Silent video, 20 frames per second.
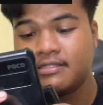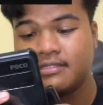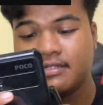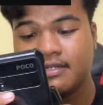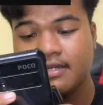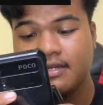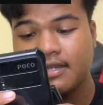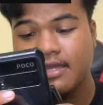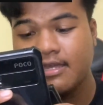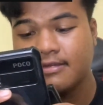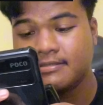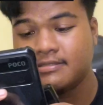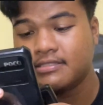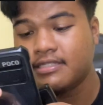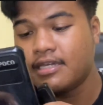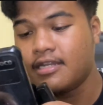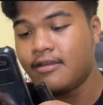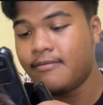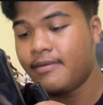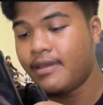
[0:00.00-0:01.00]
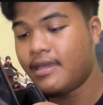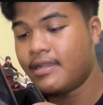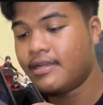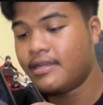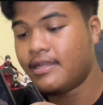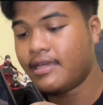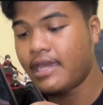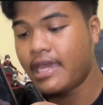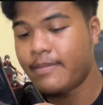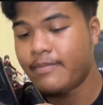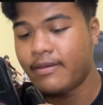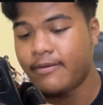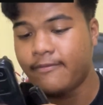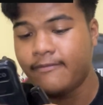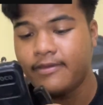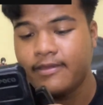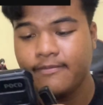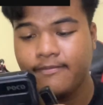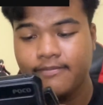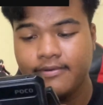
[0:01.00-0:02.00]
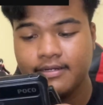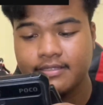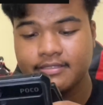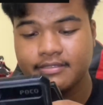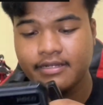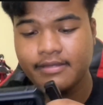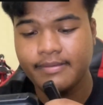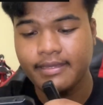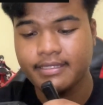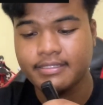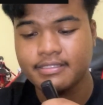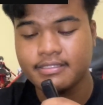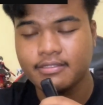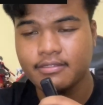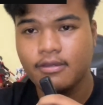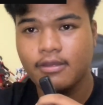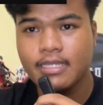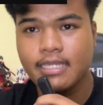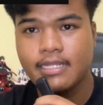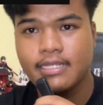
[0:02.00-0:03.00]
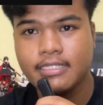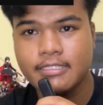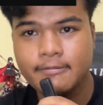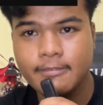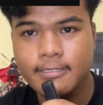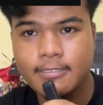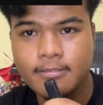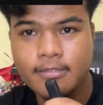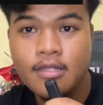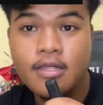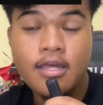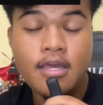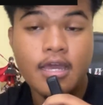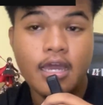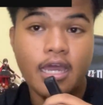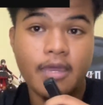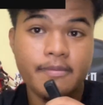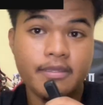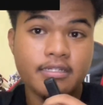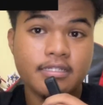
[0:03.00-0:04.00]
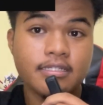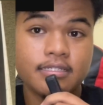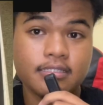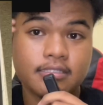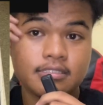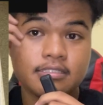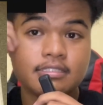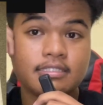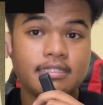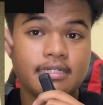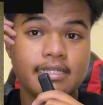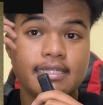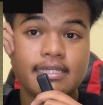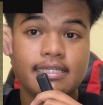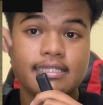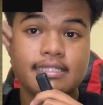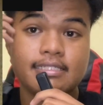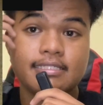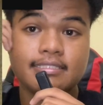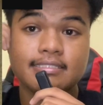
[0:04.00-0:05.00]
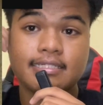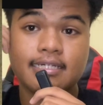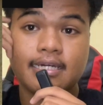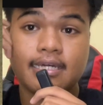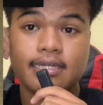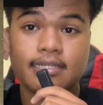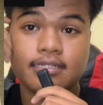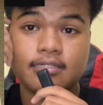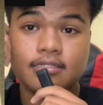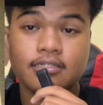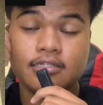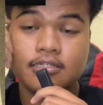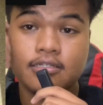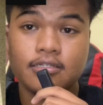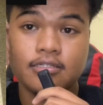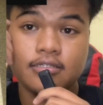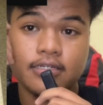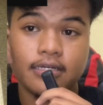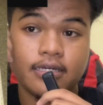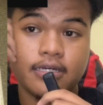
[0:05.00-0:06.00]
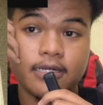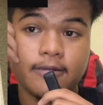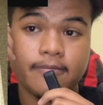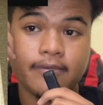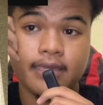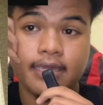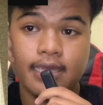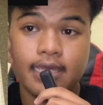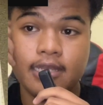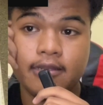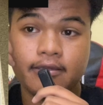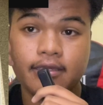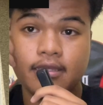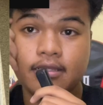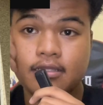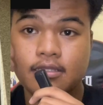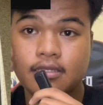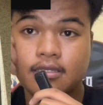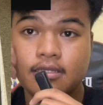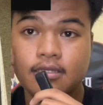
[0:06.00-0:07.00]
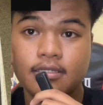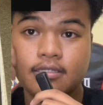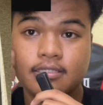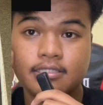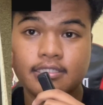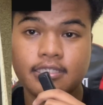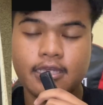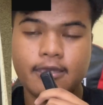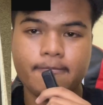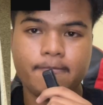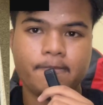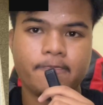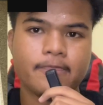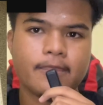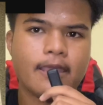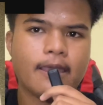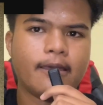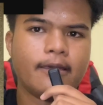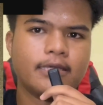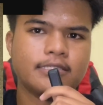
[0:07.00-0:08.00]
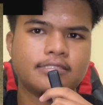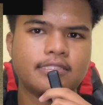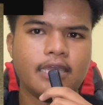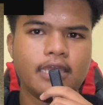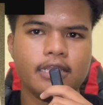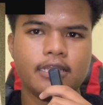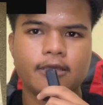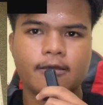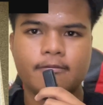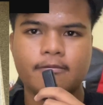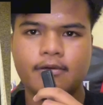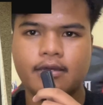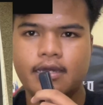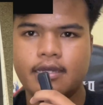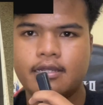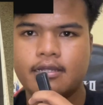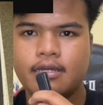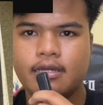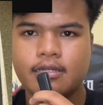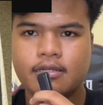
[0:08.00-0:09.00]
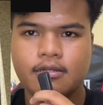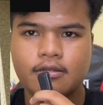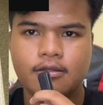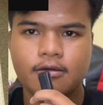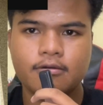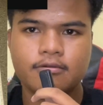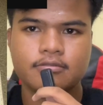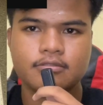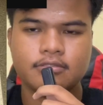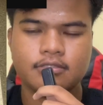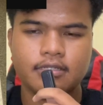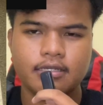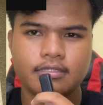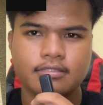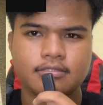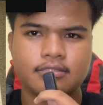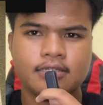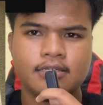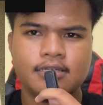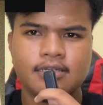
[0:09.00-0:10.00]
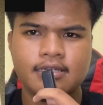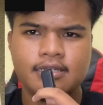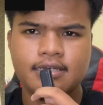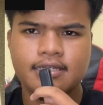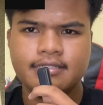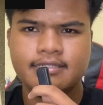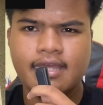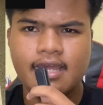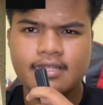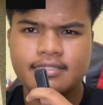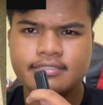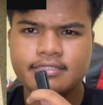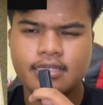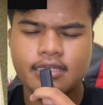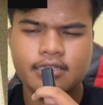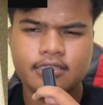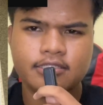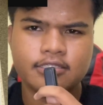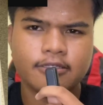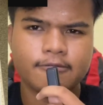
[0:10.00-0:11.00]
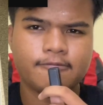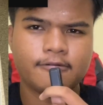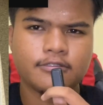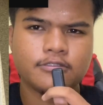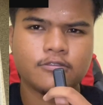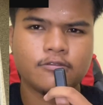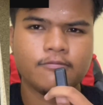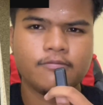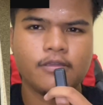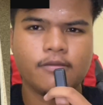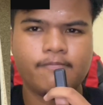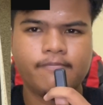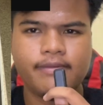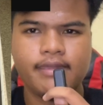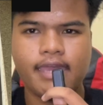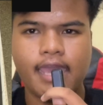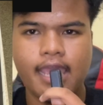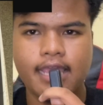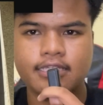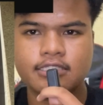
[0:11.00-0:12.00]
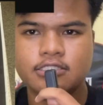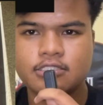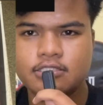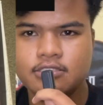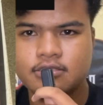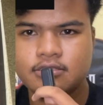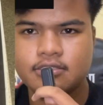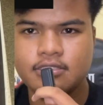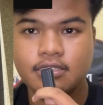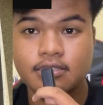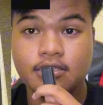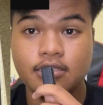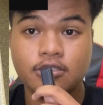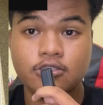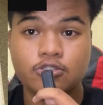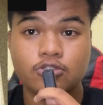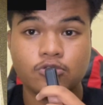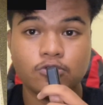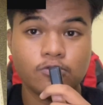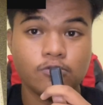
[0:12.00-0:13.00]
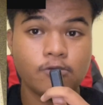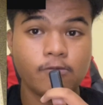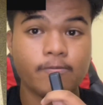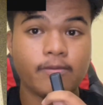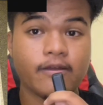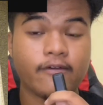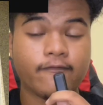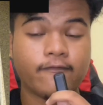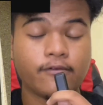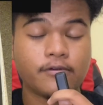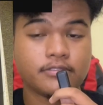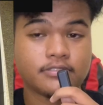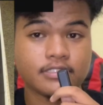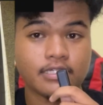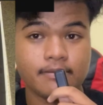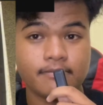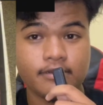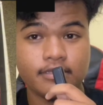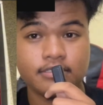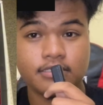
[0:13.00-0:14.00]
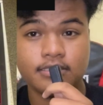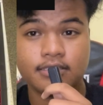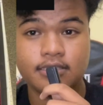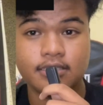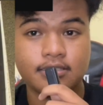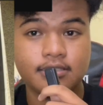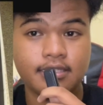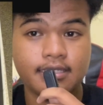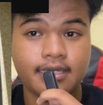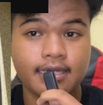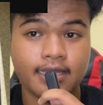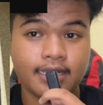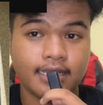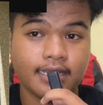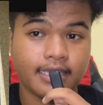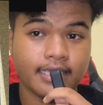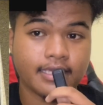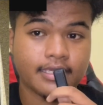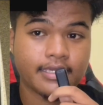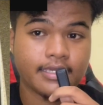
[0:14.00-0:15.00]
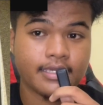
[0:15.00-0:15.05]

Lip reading: three layer stadium and the MFB burst remix. Okay, that's pretty cool. I mean, the three Hello Kitty shape stadium. I don't know, that set is supposed to be BX32, but for some reason TT kind of like,